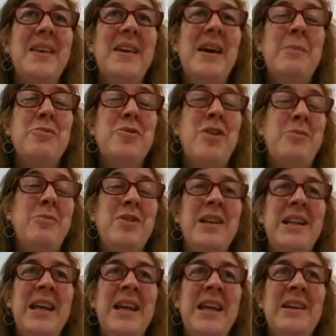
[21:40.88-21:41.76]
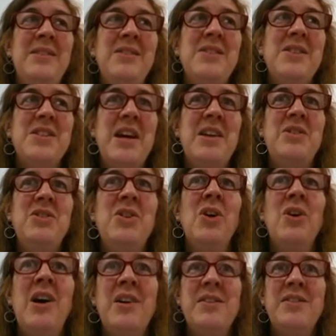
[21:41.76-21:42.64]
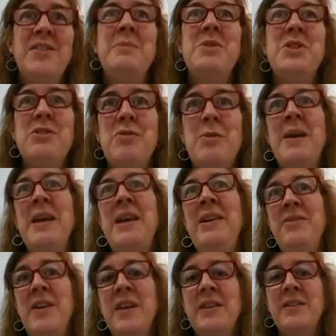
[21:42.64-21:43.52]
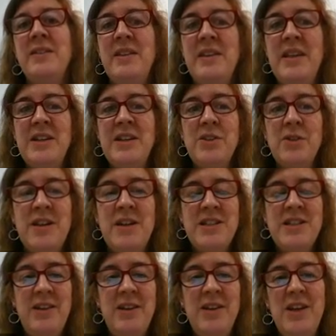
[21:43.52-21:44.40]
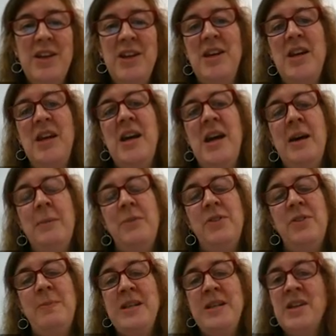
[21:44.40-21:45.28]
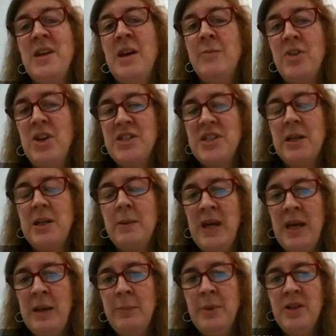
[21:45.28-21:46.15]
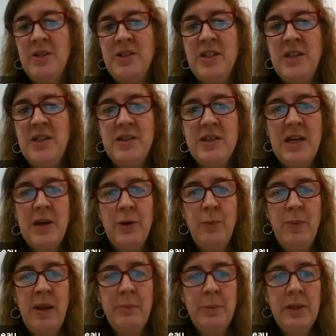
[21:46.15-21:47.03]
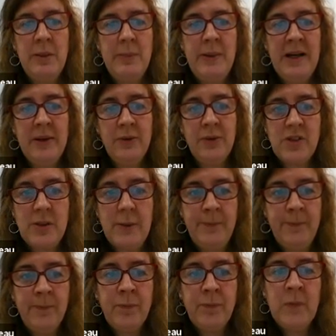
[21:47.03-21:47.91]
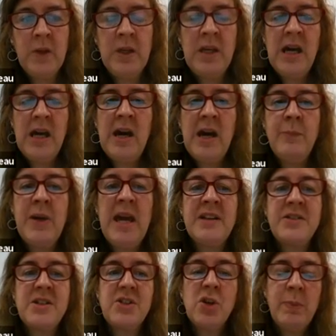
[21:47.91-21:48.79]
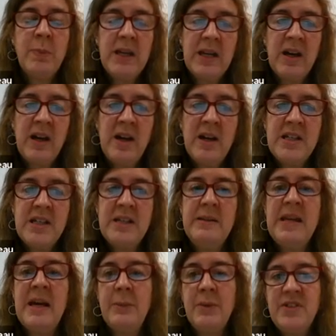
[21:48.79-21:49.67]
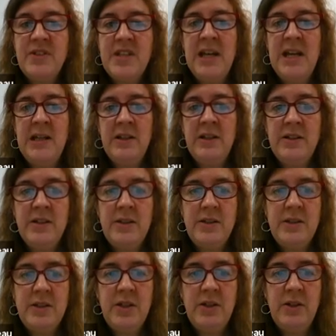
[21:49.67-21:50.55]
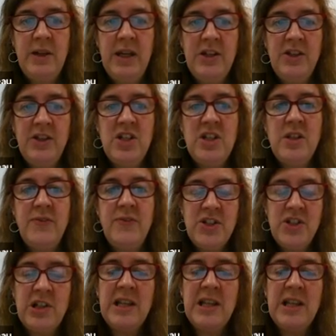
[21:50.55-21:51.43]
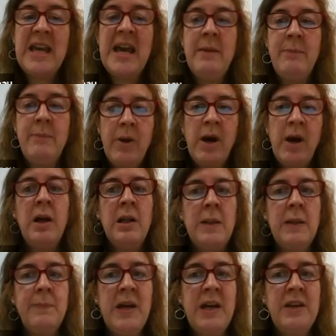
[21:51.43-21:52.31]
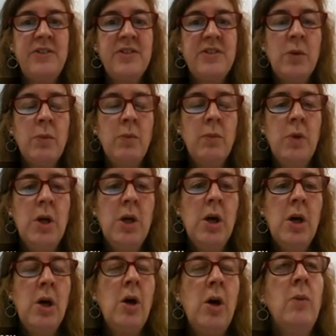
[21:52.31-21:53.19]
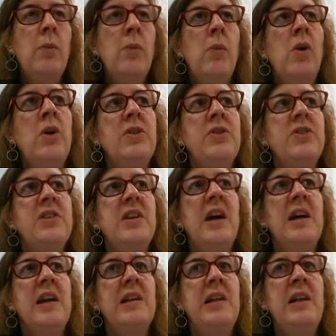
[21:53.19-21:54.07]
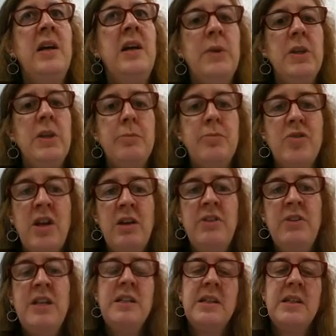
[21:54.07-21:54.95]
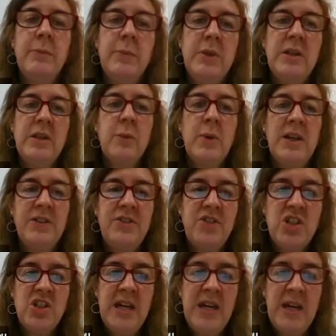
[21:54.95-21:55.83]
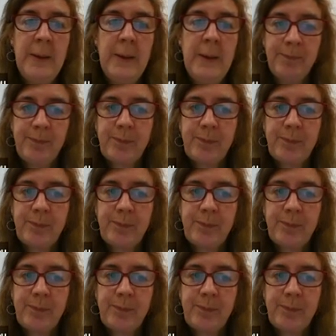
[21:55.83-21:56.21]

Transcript: appropriately and not ask them to repeat things that they'd already spent time writing a paper to tell people about. We had a topic guide, and that was tailored to each individual, again, partly based on what I've learned with the pre-reading and with the questionnaire.